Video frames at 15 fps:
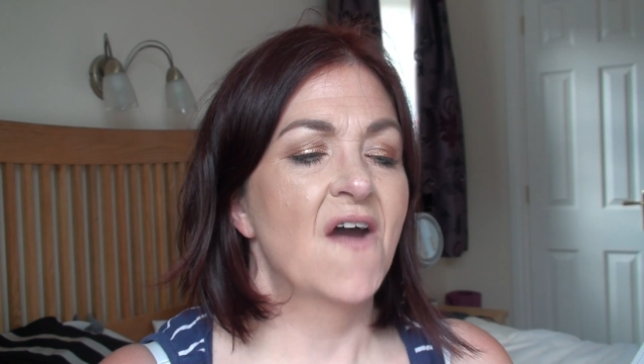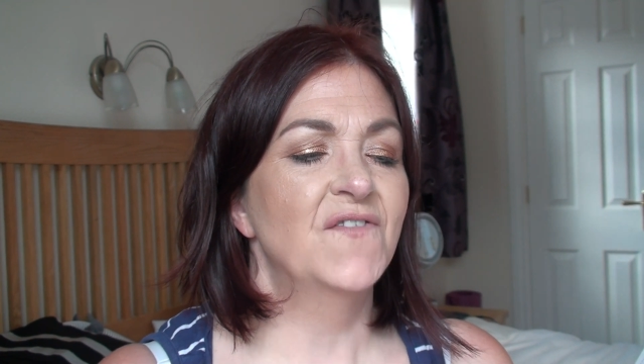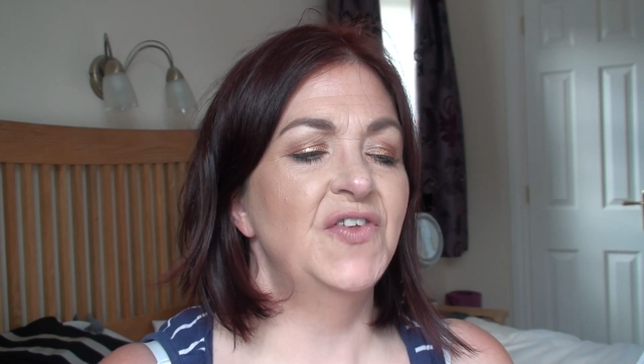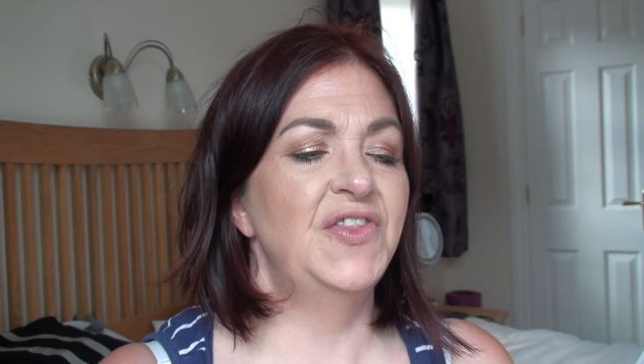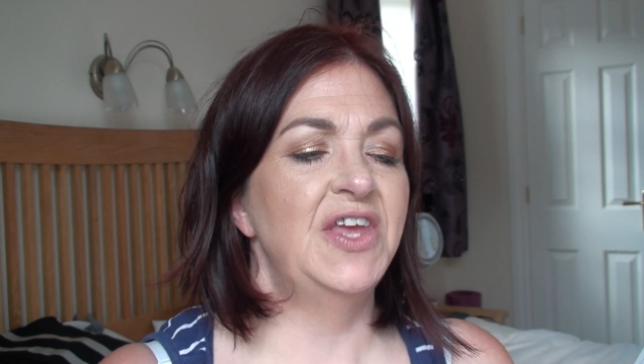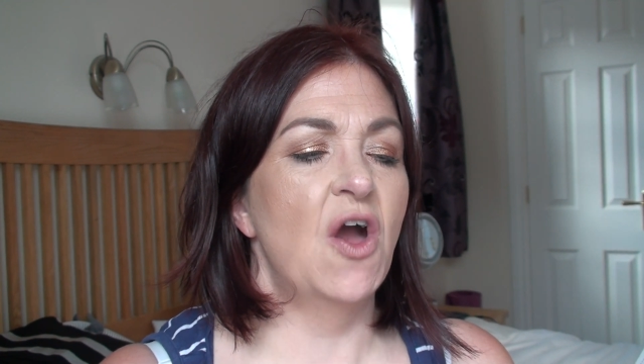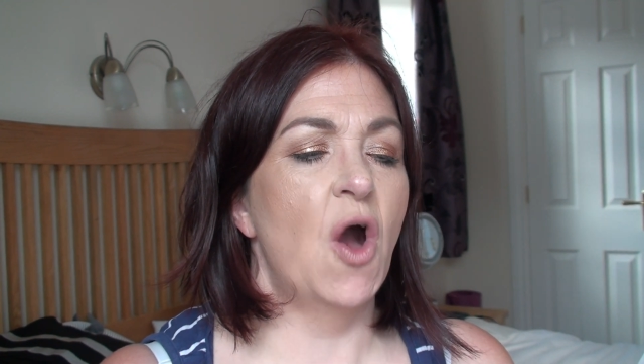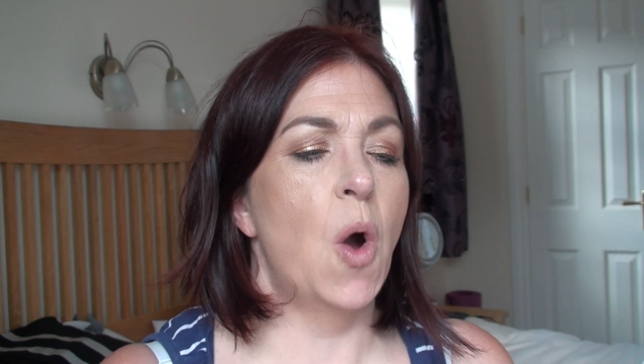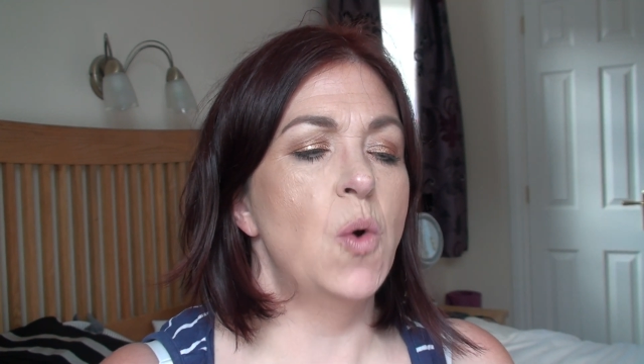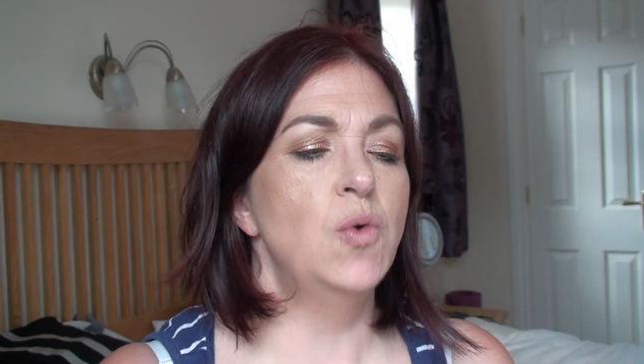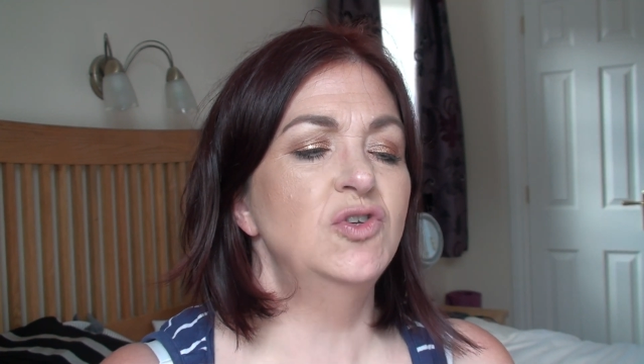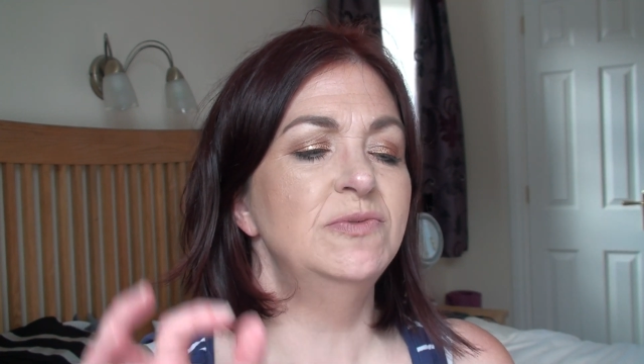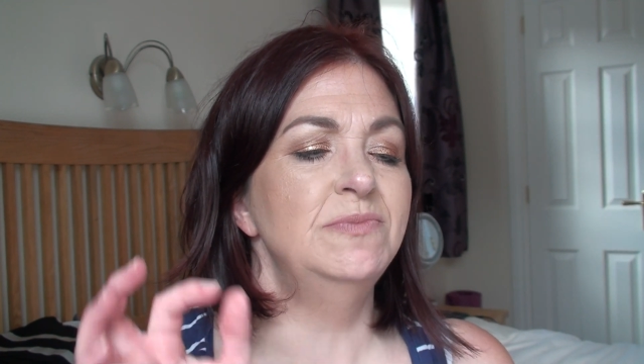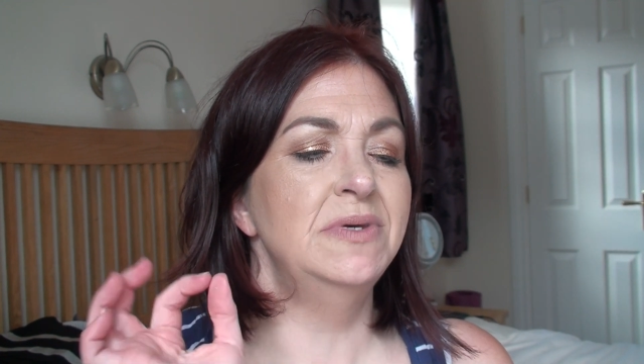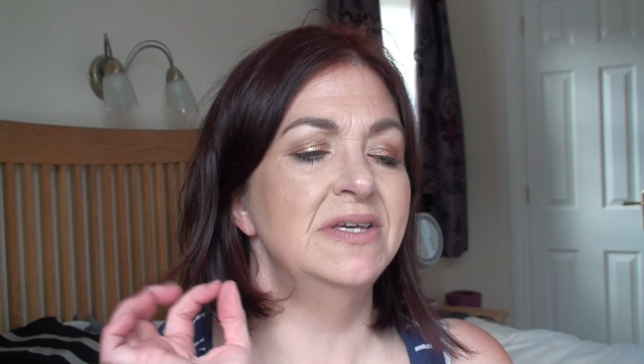for the
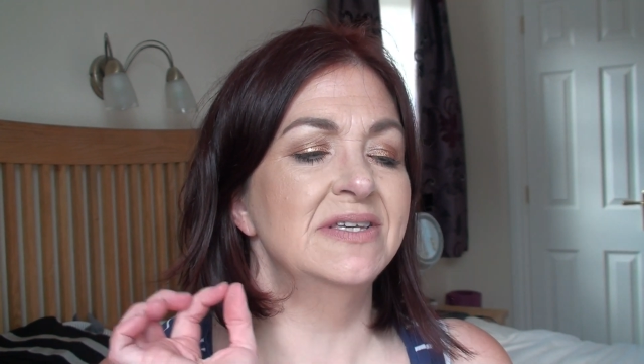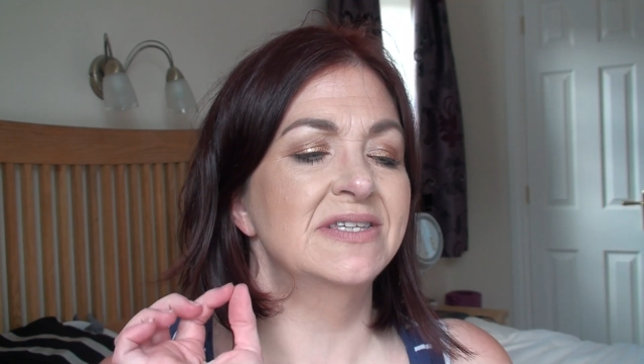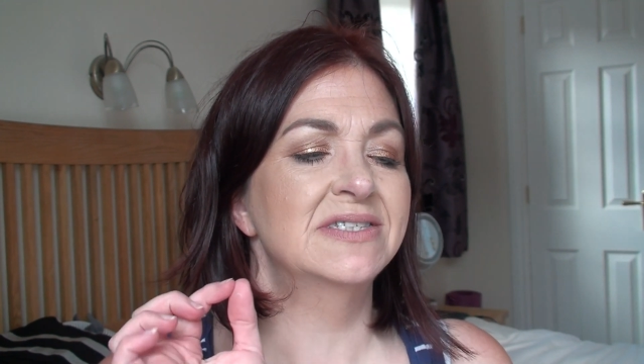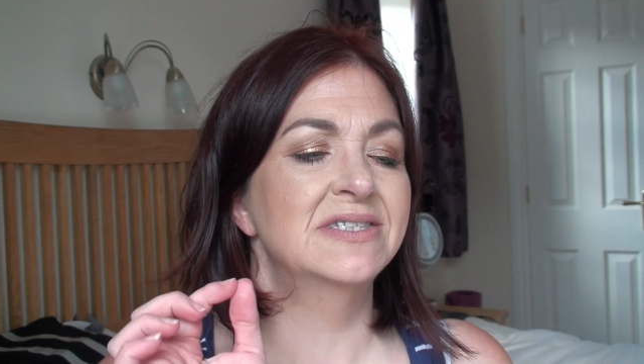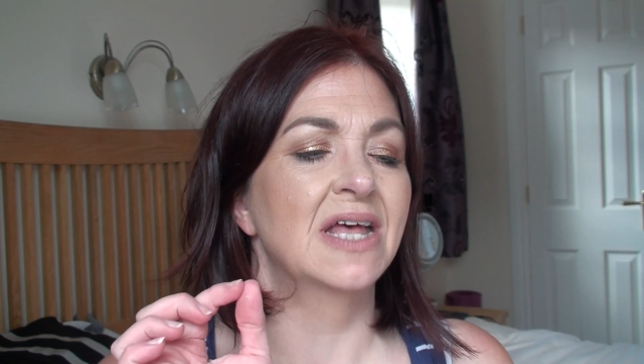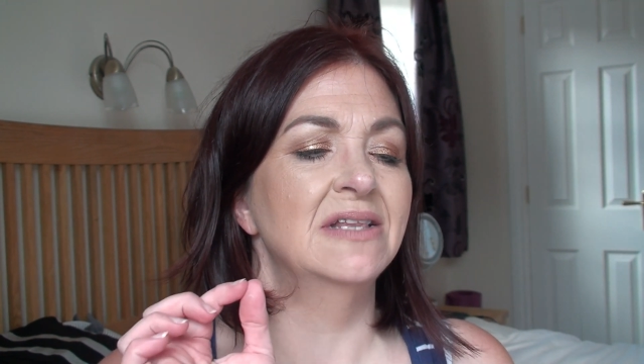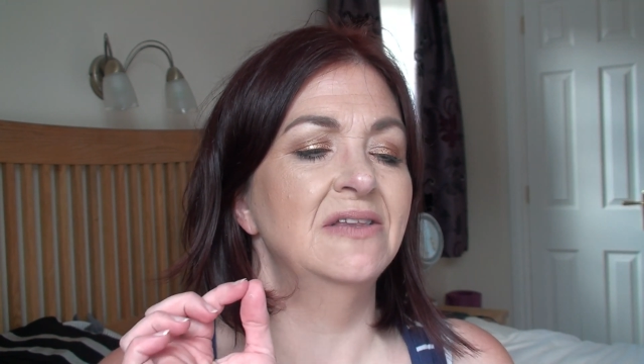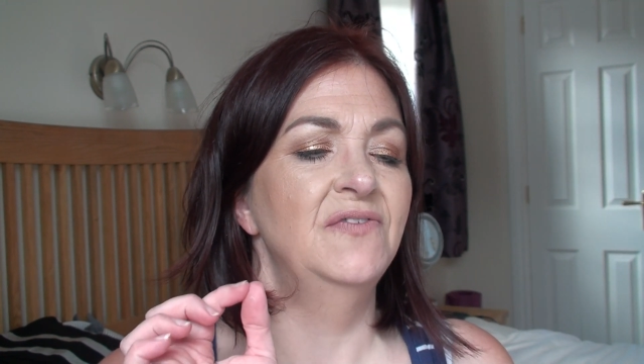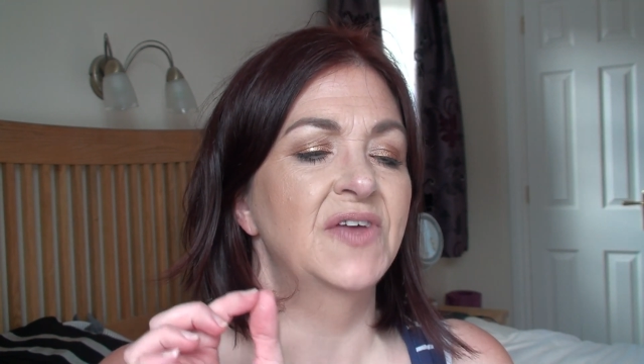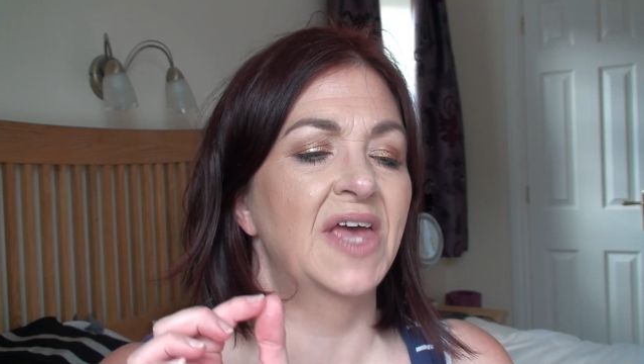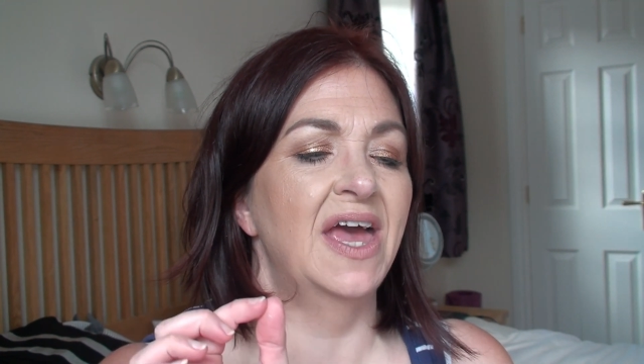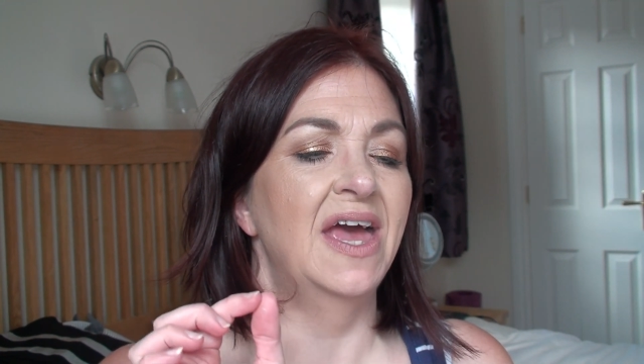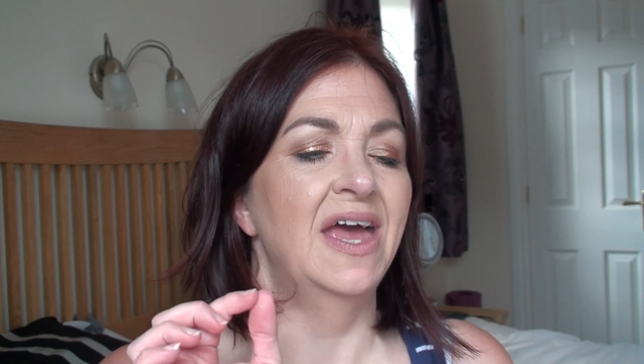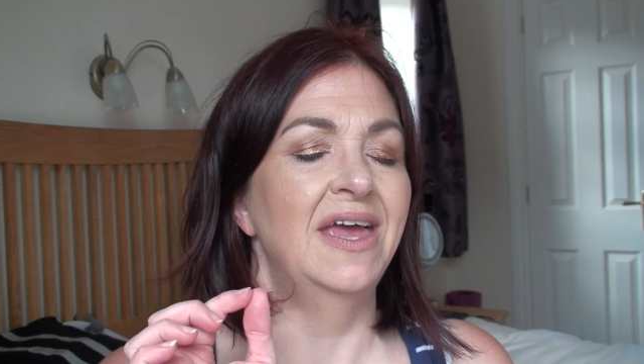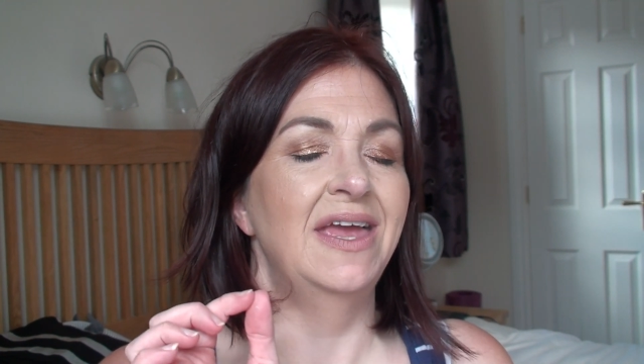ultimate
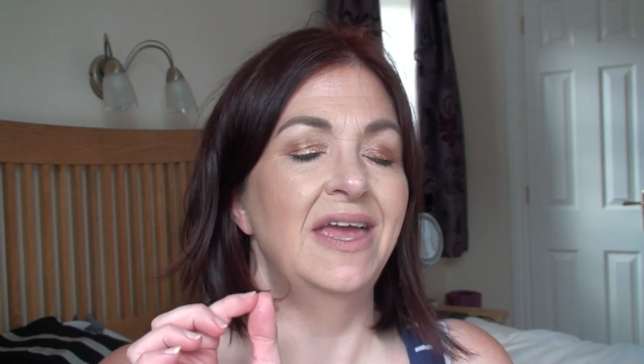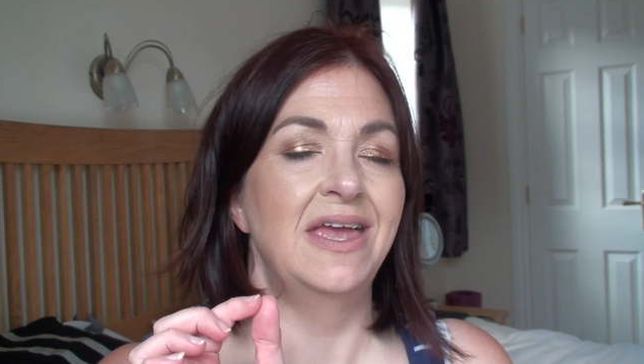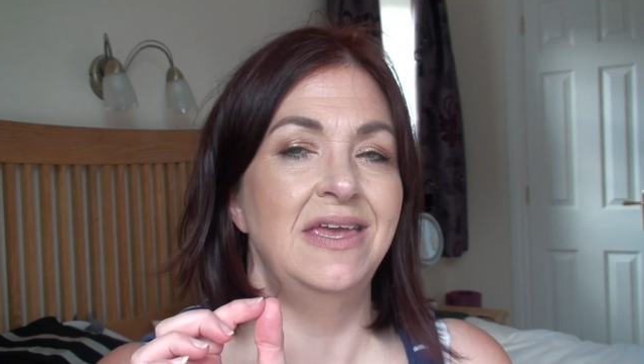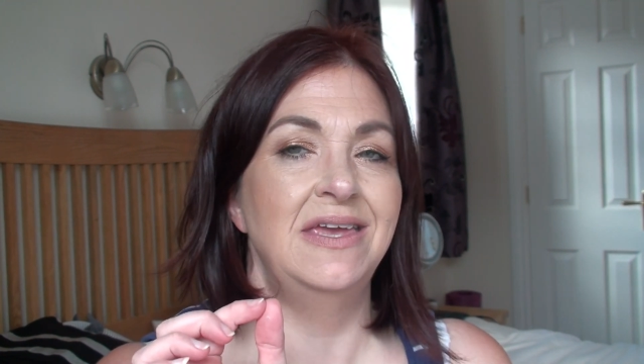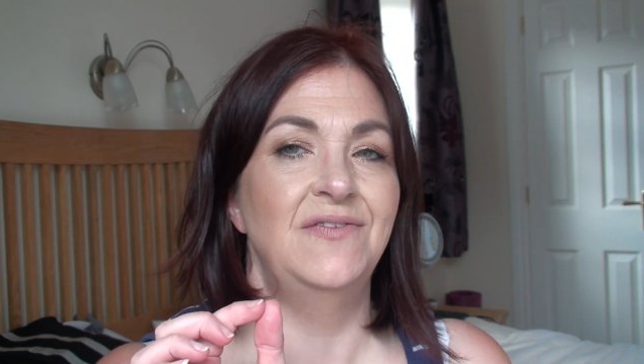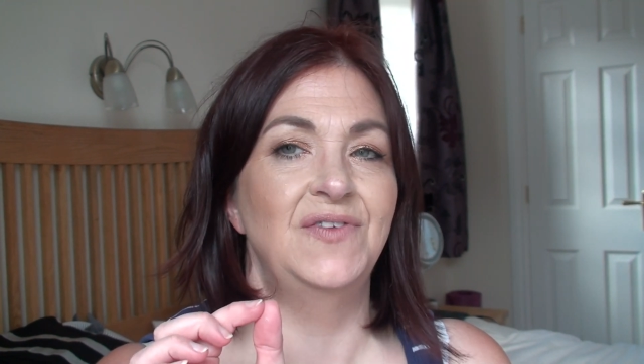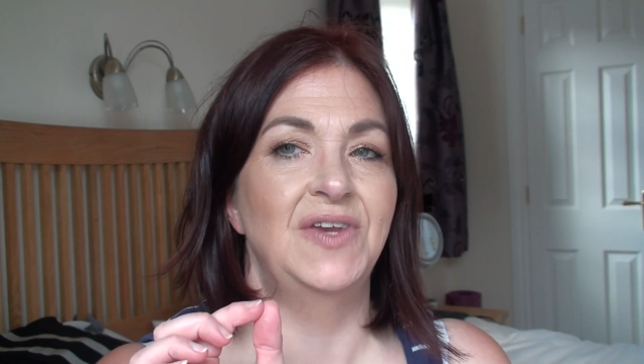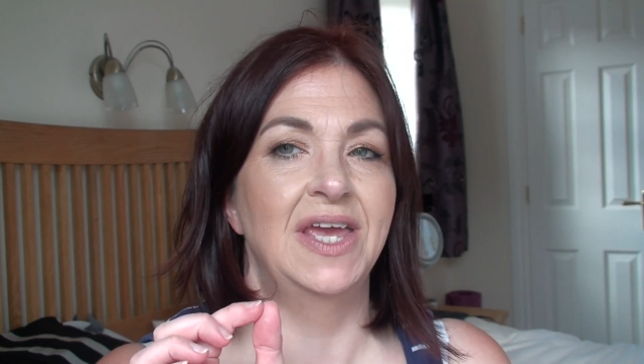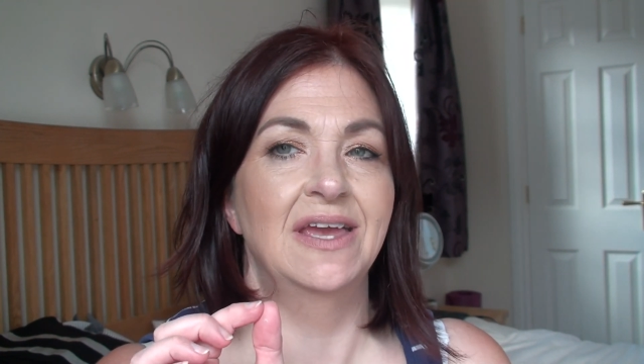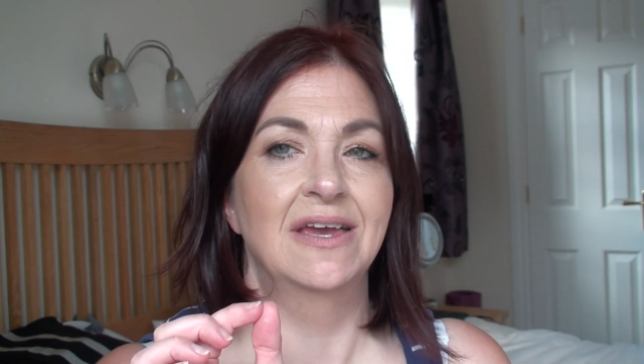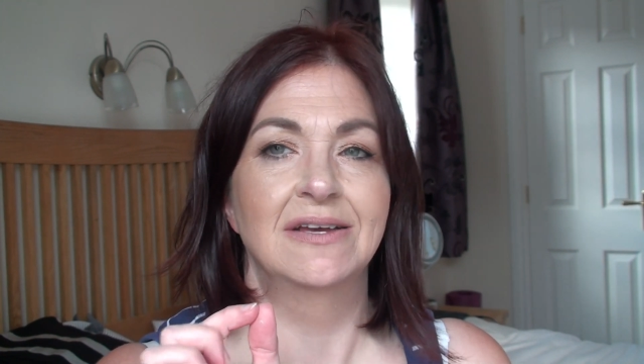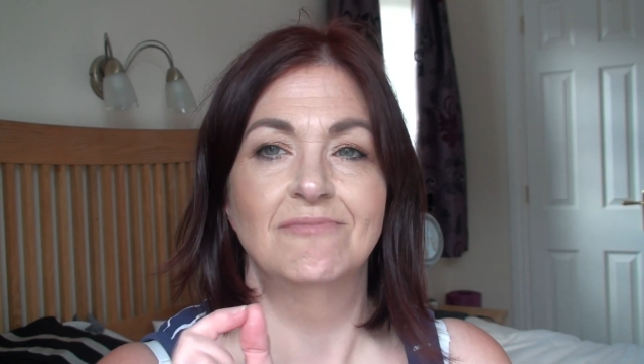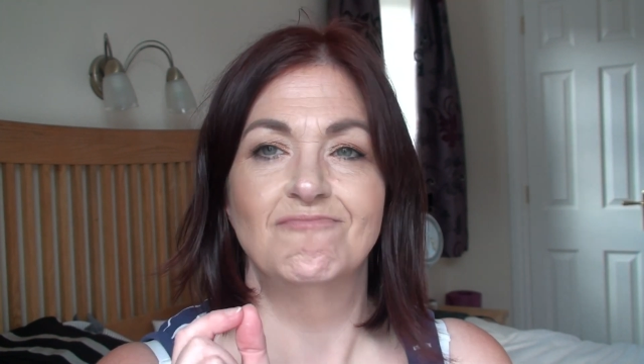self-care evening.